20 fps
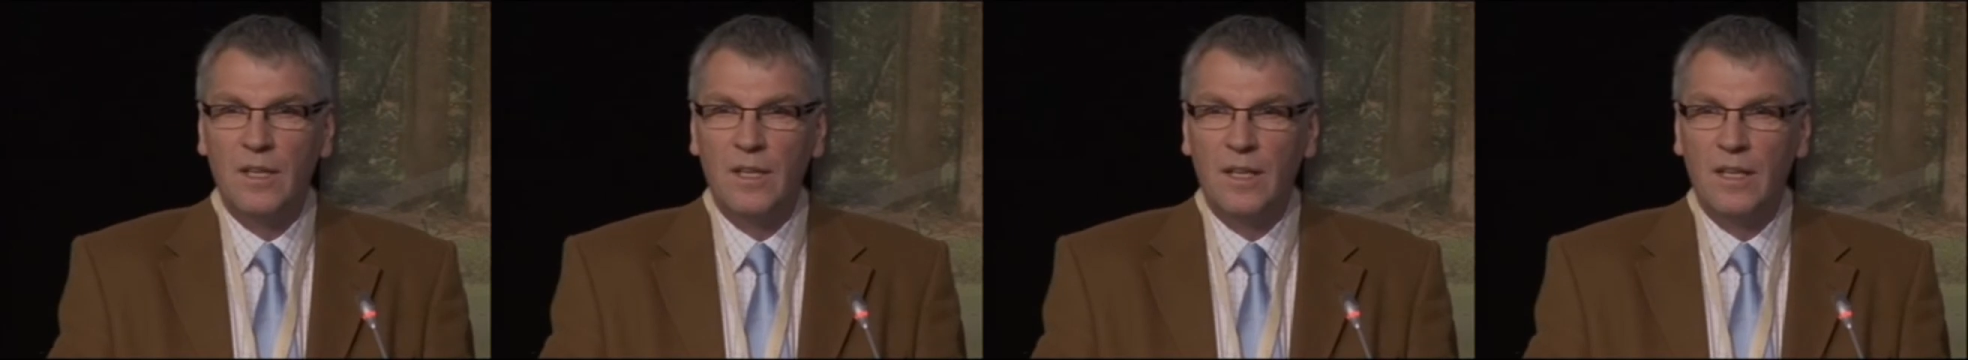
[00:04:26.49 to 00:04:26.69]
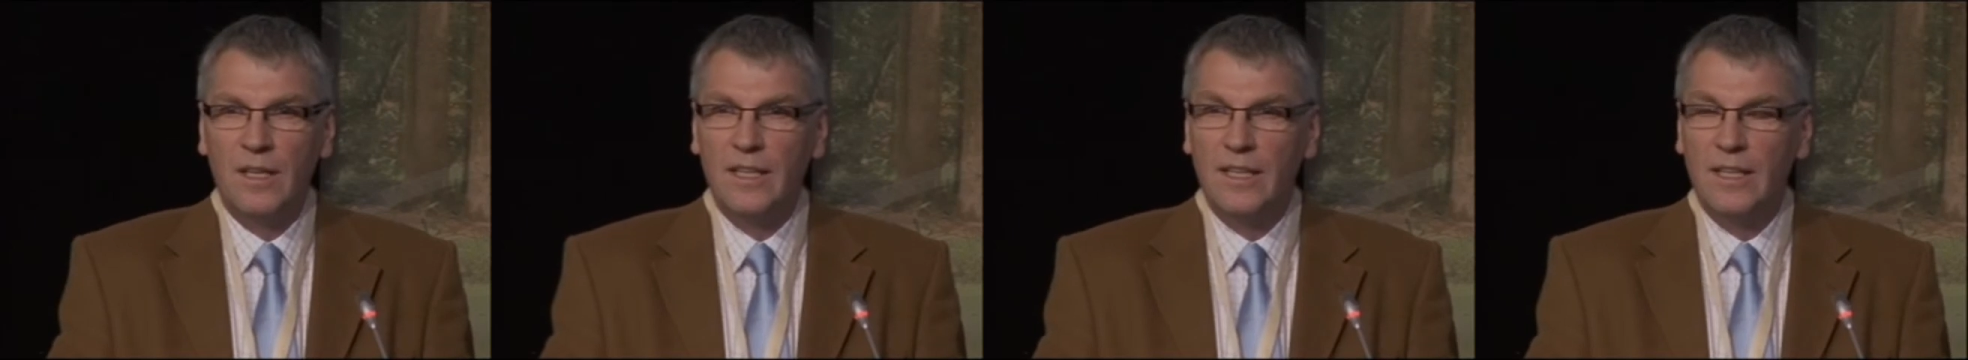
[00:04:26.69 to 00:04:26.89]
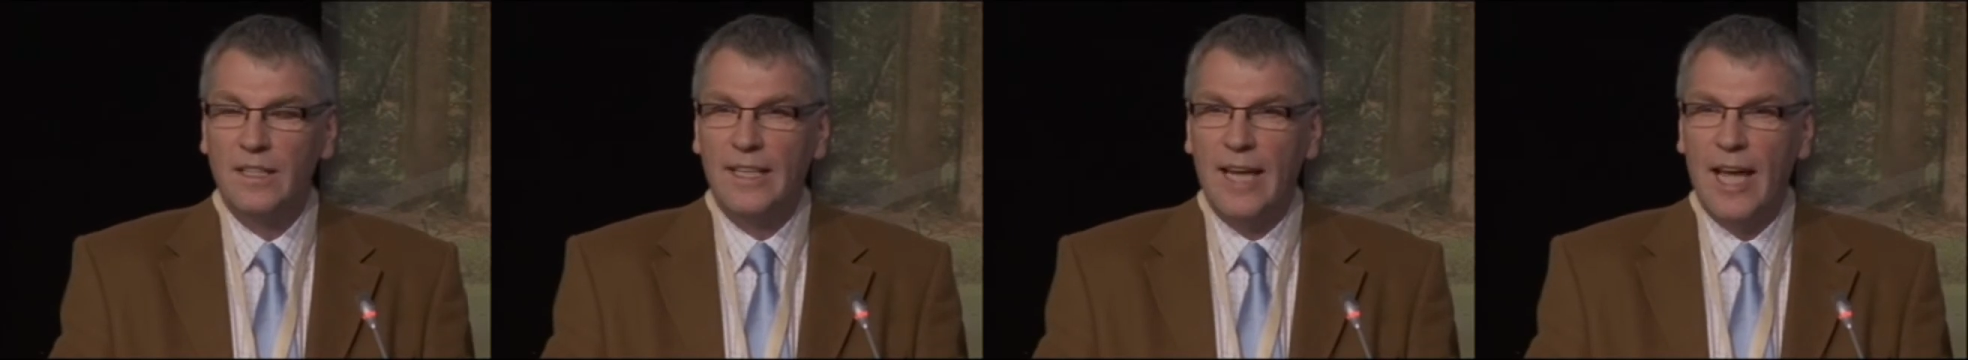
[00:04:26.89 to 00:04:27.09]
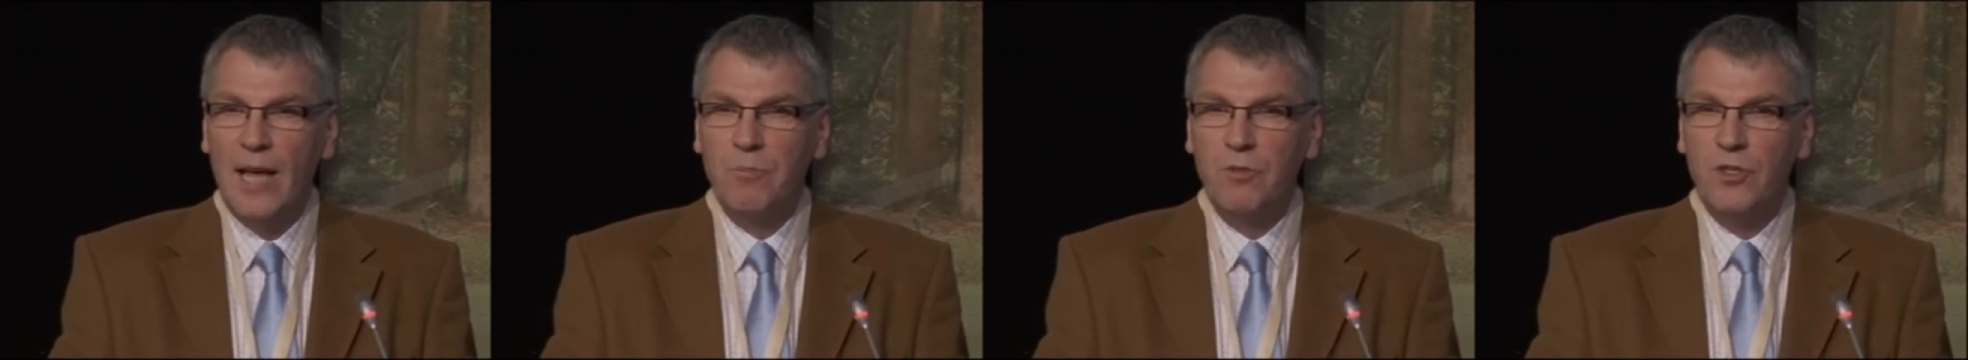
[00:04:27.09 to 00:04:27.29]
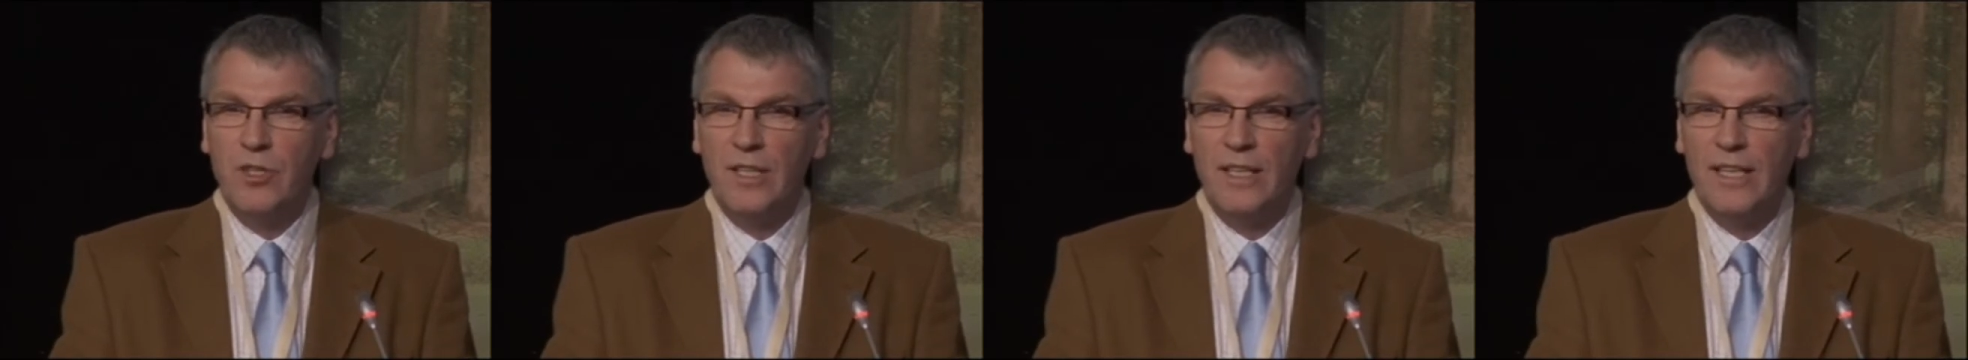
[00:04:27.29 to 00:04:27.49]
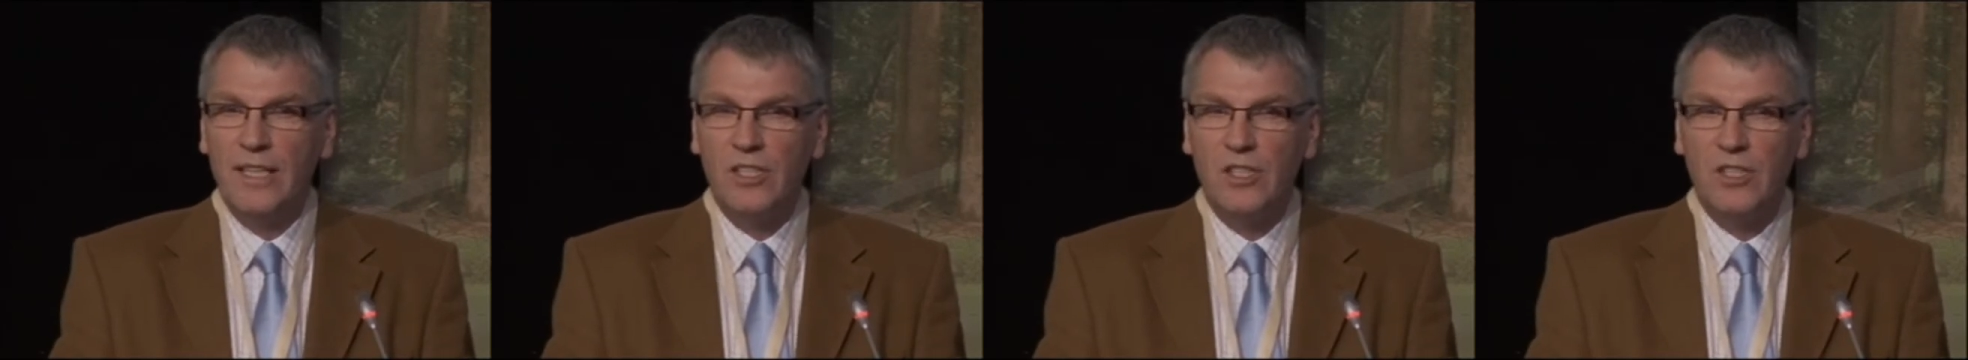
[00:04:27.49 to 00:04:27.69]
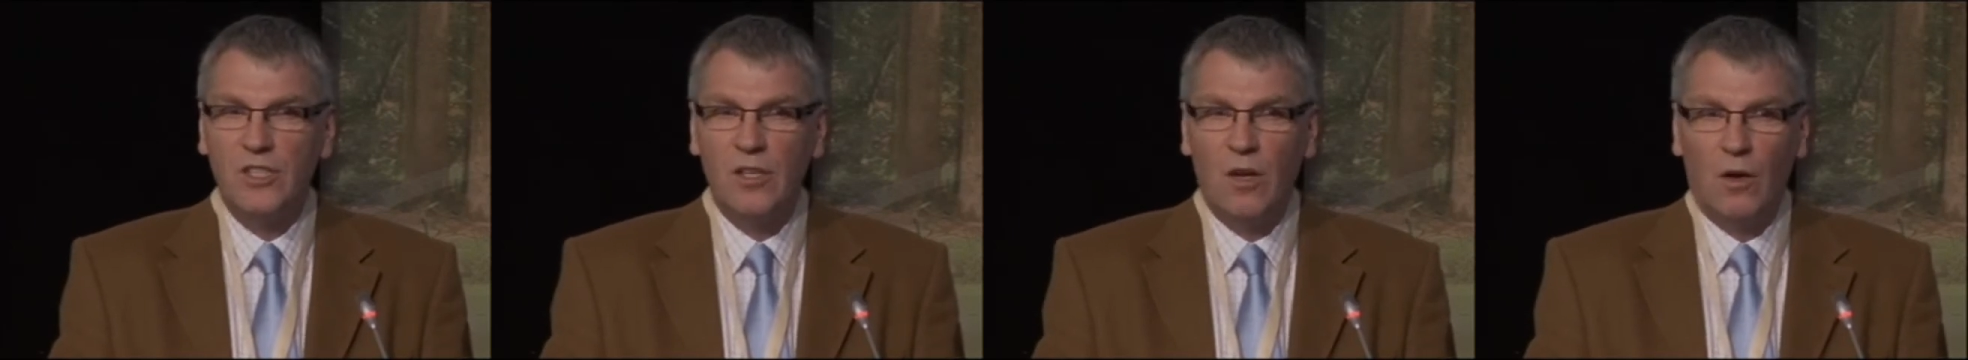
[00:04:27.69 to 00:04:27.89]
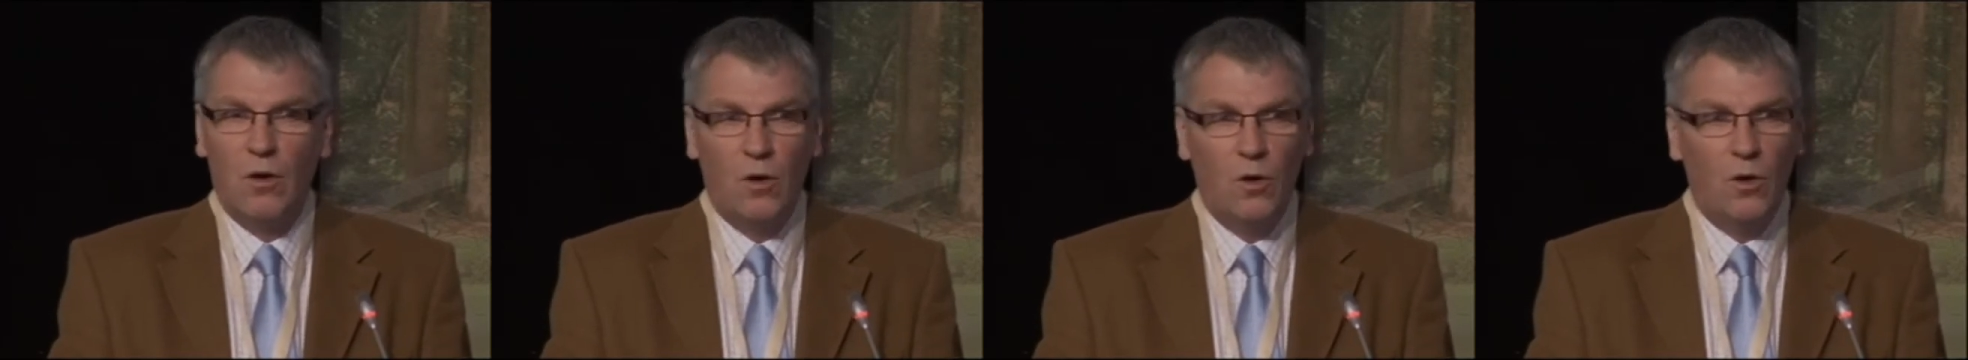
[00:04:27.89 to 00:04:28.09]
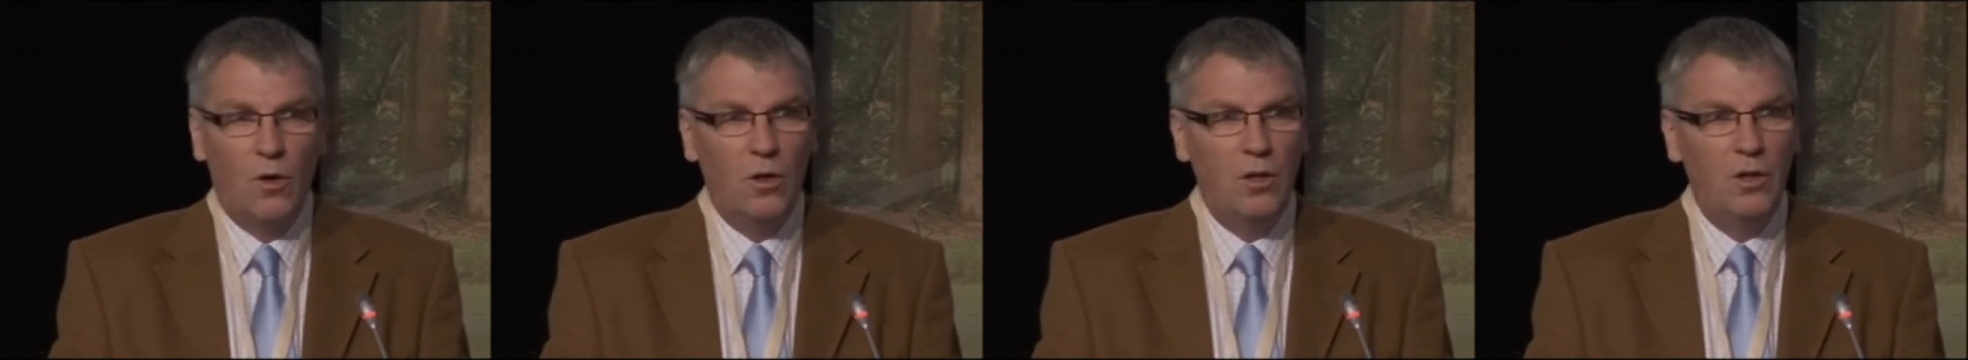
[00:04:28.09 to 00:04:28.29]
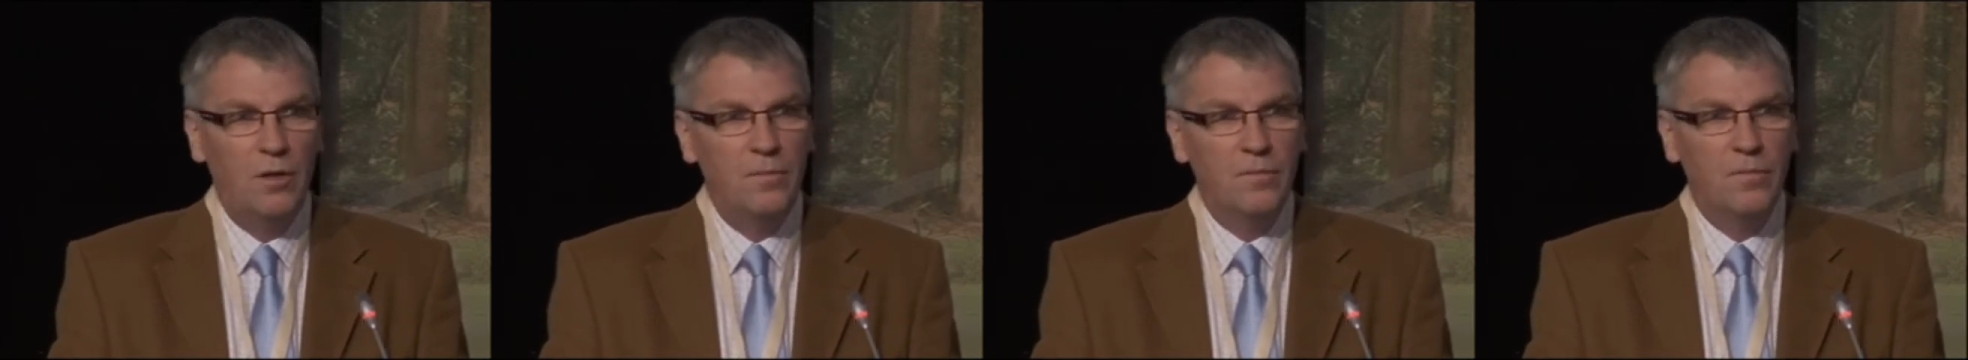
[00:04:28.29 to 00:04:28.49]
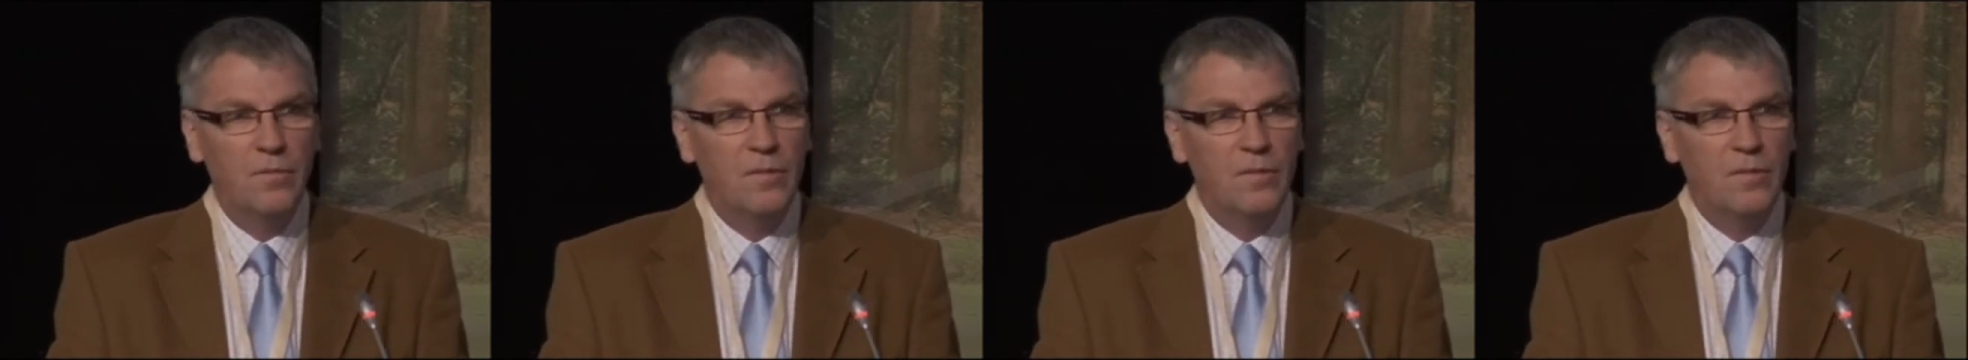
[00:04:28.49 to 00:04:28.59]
He encapsulates all